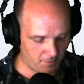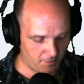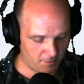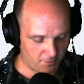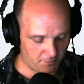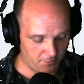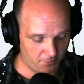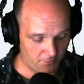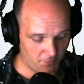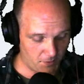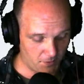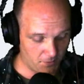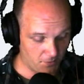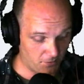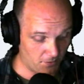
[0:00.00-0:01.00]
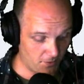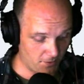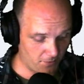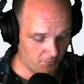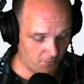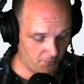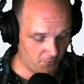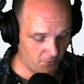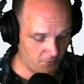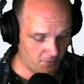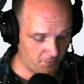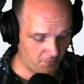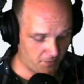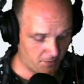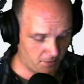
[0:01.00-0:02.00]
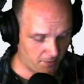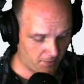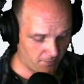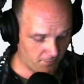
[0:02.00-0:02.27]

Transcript: So you heard it reboot and everything.